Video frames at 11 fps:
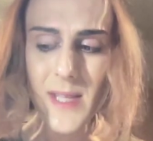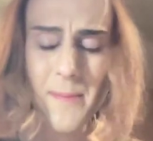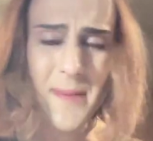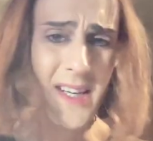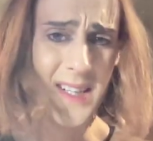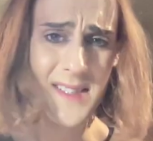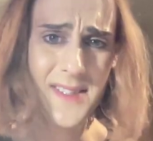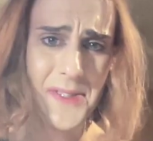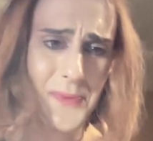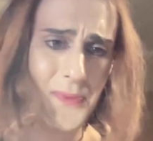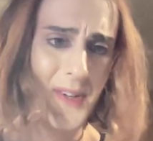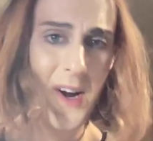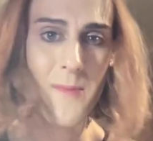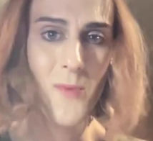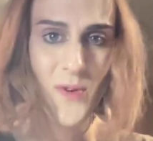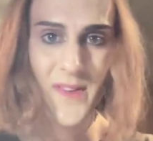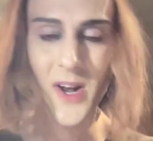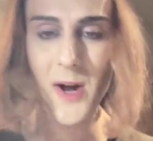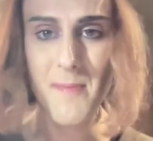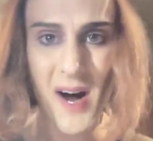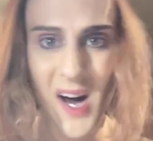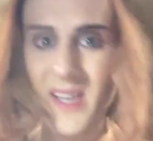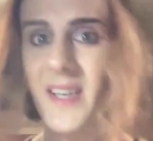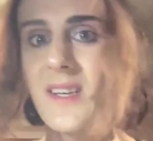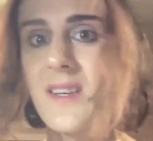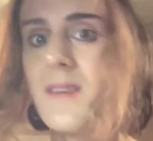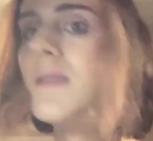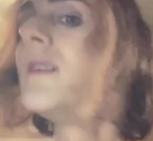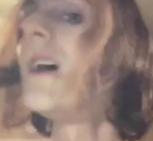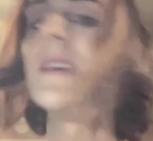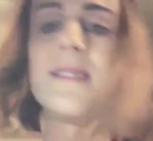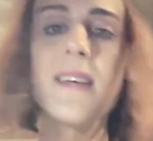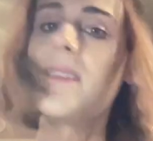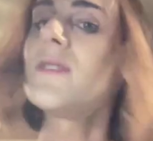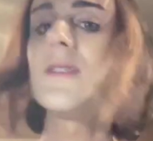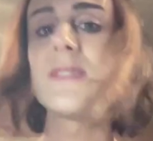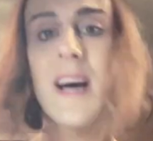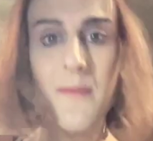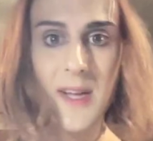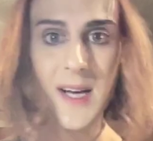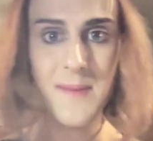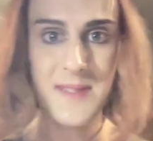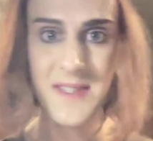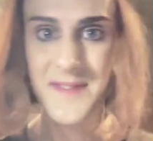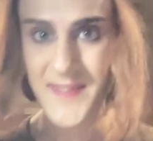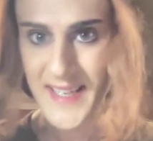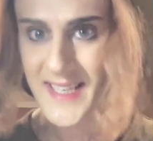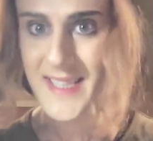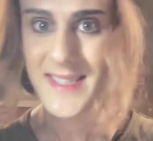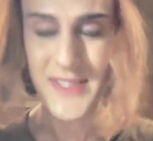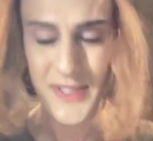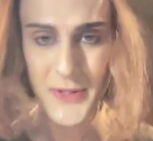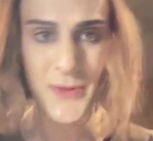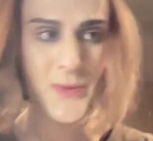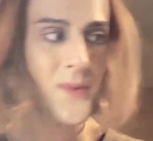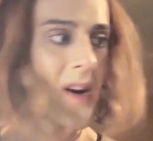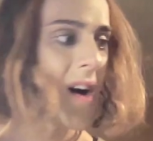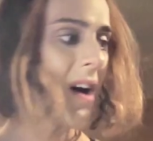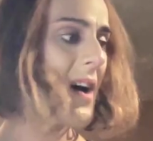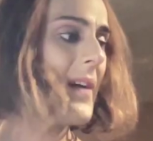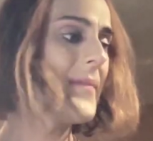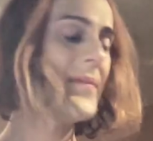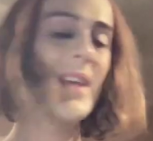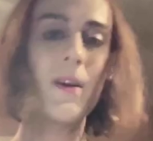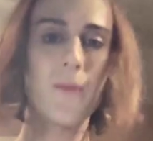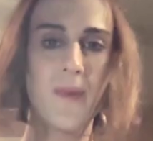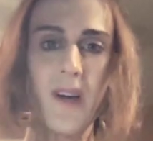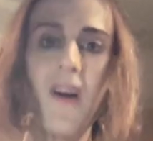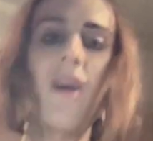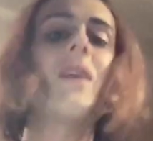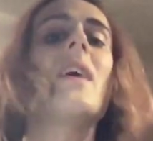Because we are more than our body. I say this all the time when it comes to fitness, too. That we are.